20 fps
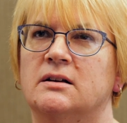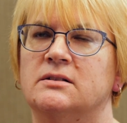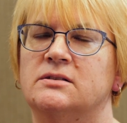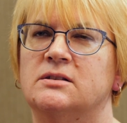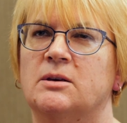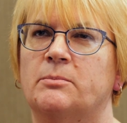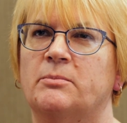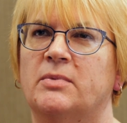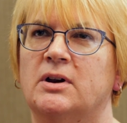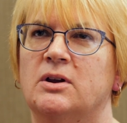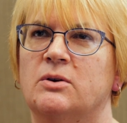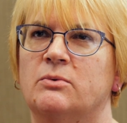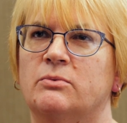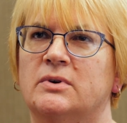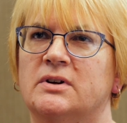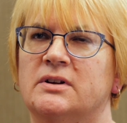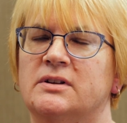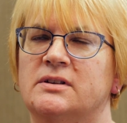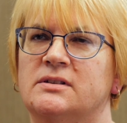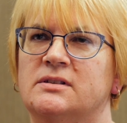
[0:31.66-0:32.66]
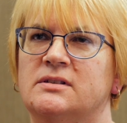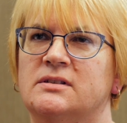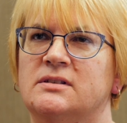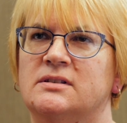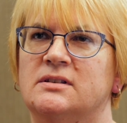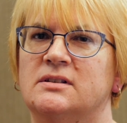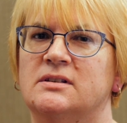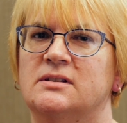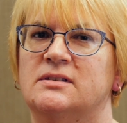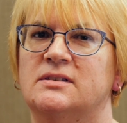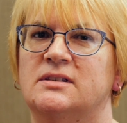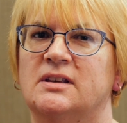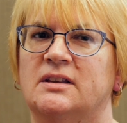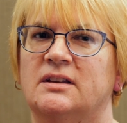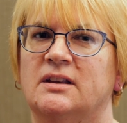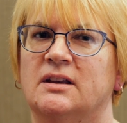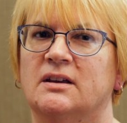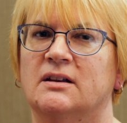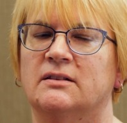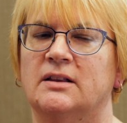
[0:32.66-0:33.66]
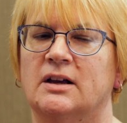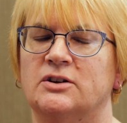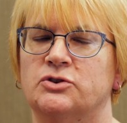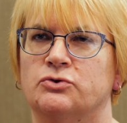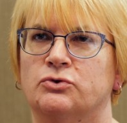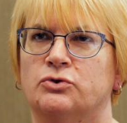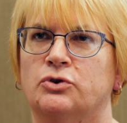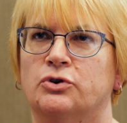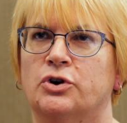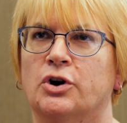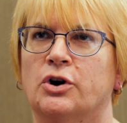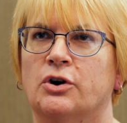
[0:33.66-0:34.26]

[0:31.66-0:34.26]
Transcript: somebody was sending electrical